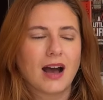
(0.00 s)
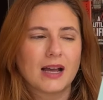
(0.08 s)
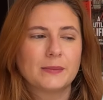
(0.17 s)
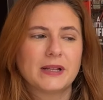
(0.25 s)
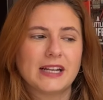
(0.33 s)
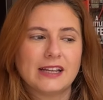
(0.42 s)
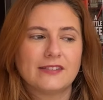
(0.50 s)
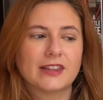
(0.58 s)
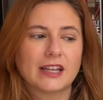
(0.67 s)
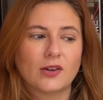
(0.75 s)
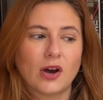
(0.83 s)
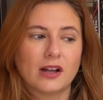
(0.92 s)
I believe
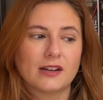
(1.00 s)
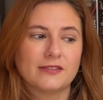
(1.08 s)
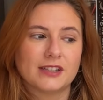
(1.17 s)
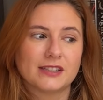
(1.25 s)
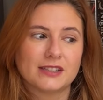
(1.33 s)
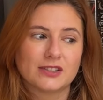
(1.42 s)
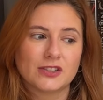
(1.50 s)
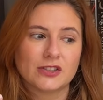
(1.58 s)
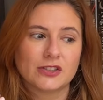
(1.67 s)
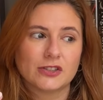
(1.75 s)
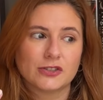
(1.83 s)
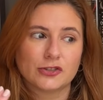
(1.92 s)
that Oliver's
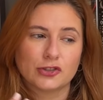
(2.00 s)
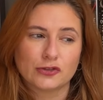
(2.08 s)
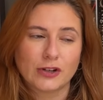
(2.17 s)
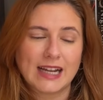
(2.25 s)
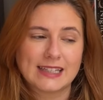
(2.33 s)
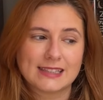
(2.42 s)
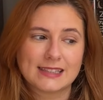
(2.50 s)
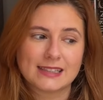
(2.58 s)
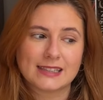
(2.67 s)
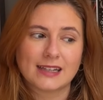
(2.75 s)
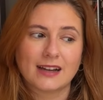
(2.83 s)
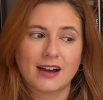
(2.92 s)
dress
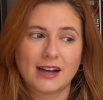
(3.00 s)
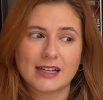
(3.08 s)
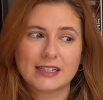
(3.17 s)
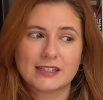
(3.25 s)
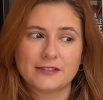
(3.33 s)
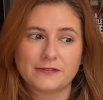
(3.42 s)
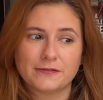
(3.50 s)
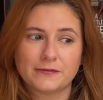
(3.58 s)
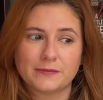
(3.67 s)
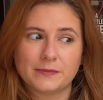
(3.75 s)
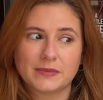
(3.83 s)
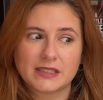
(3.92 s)
kind of
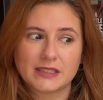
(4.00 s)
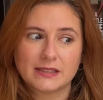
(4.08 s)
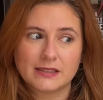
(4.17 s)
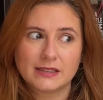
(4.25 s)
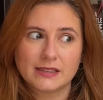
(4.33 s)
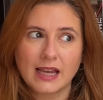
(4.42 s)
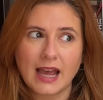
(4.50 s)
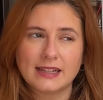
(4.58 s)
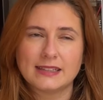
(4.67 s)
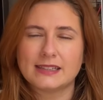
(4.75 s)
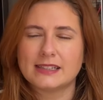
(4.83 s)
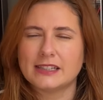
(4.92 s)

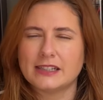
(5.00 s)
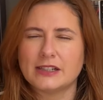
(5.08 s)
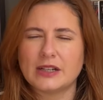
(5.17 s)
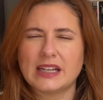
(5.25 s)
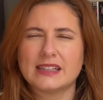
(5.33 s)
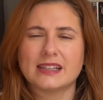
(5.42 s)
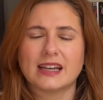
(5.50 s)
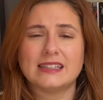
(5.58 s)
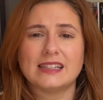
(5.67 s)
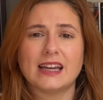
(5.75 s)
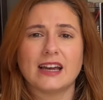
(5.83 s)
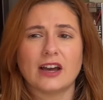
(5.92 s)
tends to his
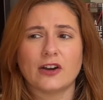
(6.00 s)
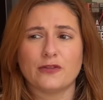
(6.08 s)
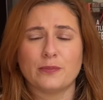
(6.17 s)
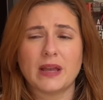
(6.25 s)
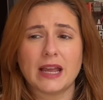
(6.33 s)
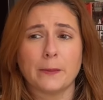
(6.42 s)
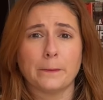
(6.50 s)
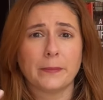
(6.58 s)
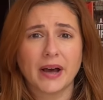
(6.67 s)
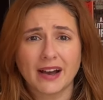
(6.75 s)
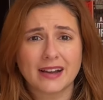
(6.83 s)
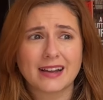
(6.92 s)
idea of being
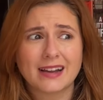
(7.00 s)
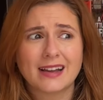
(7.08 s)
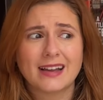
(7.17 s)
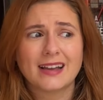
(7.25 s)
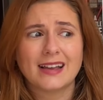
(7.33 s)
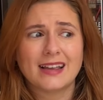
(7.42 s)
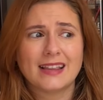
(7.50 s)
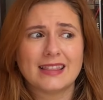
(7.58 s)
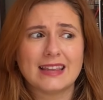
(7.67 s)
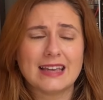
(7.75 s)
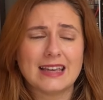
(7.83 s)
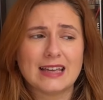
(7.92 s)
Puck,
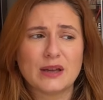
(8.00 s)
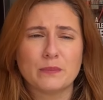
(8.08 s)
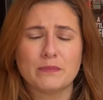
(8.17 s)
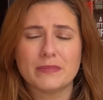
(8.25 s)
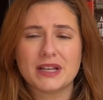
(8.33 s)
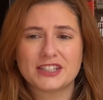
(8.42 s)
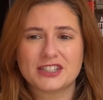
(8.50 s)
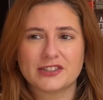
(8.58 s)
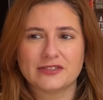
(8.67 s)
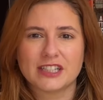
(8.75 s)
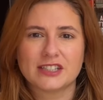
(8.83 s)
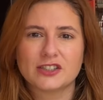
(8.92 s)
the
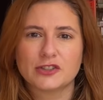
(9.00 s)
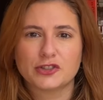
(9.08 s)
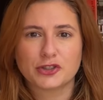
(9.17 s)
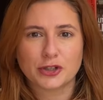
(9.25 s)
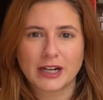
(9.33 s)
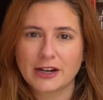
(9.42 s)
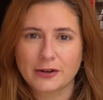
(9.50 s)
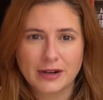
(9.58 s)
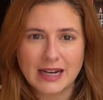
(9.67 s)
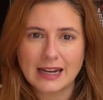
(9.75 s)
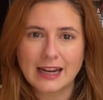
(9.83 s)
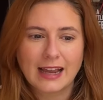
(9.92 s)
mischievous
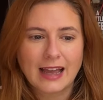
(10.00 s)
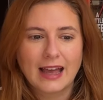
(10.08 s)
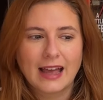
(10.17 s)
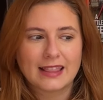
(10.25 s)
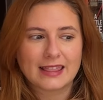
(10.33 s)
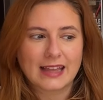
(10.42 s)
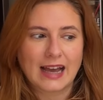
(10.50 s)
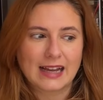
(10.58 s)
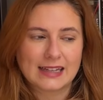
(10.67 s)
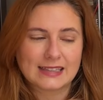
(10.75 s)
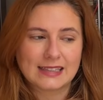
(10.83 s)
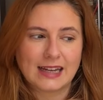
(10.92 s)
trickery
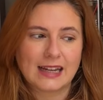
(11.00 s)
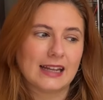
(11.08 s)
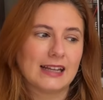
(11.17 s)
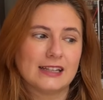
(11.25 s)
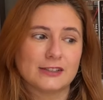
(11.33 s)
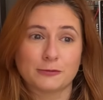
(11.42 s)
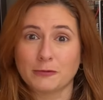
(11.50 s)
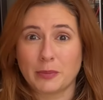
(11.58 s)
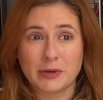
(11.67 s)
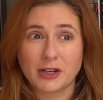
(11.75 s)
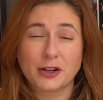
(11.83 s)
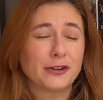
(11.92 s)
that is
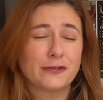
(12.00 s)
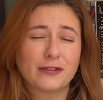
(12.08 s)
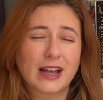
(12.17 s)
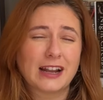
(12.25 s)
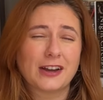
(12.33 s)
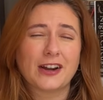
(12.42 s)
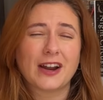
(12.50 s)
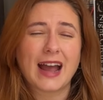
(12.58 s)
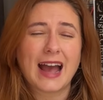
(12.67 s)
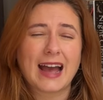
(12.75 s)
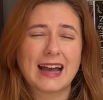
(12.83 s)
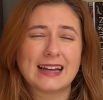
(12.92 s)
Robin Goodfellow.
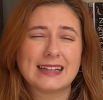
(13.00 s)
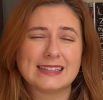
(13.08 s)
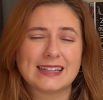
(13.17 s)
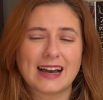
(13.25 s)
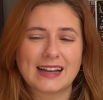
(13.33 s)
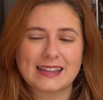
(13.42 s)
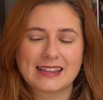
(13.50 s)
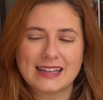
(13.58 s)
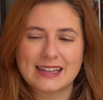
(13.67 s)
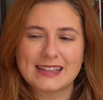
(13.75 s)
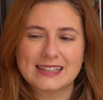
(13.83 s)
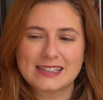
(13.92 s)
And I
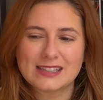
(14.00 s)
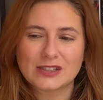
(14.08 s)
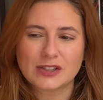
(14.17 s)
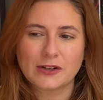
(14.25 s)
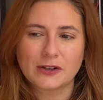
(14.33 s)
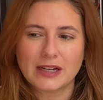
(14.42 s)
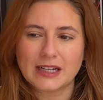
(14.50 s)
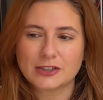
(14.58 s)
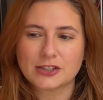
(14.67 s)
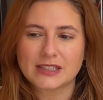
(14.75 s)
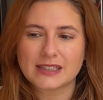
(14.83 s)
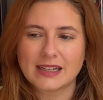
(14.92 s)
think this is so
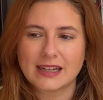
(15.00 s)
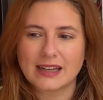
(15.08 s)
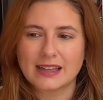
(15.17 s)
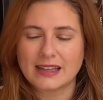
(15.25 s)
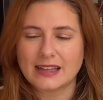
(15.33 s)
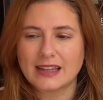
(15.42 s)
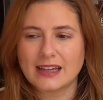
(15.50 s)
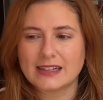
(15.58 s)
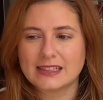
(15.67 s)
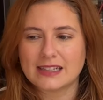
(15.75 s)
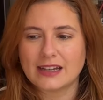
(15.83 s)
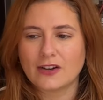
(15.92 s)
interesting. I think the
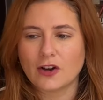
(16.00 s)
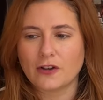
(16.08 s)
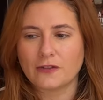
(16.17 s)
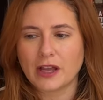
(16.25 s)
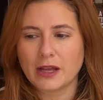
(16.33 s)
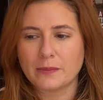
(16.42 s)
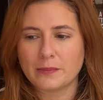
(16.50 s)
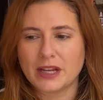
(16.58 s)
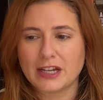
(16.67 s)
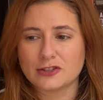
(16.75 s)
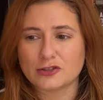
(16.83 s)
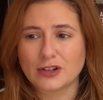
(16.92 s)
idea of him
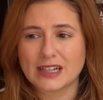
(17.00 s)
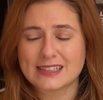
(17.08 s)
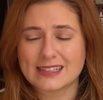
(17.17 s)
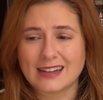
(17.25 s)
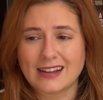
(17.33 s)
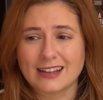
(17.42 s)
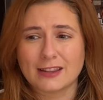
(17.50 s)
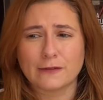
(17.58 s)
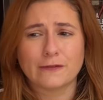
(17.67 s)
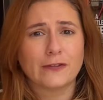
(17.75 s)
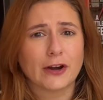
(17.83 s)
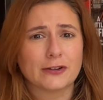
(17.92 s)
being dressed like the
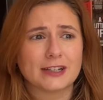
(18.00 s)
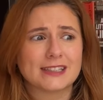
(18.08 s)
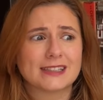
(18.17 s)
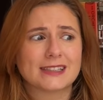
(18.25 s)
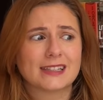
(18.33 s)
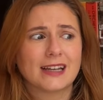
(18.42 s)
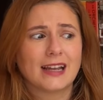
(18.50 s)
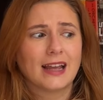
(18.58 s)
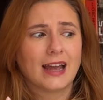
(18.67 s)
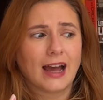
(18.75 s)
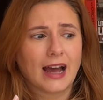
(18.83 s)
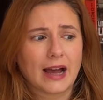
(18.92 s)
forest,
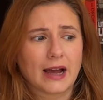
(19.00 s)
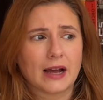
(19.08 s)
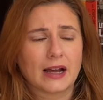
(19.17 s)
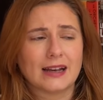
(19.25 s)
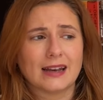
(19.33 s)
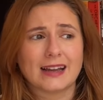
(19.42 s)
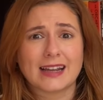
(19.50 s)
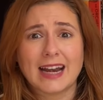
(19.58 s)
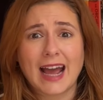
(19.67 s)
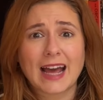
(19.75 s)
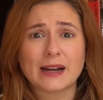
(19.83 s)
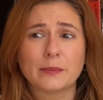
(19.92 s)
uh, like an
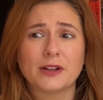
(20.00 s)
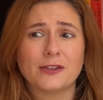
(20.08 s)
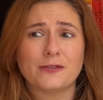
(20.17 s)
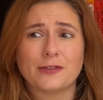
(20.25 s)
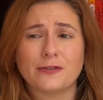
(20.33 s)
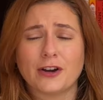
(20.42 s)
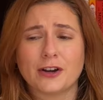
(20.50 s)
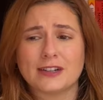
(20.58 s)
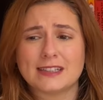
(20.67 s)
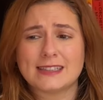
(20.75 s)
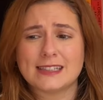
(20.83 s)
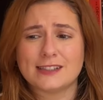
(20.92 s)
animal of the
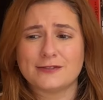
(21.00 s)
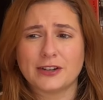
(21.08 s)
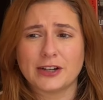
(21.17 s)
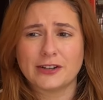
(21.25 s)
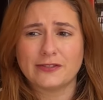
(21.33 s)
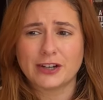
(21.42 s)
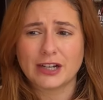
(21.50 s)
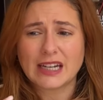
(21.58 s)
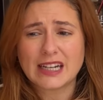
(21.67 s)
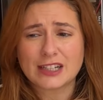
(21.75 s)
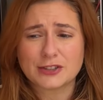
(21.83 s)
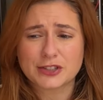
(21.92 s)
forest, is very, very
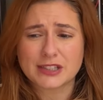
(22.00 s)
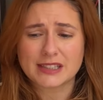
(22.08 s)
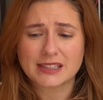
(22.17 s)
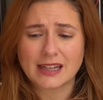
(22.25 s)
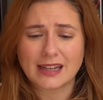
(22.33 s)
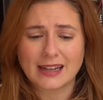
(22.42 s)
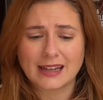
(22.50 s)
interesting.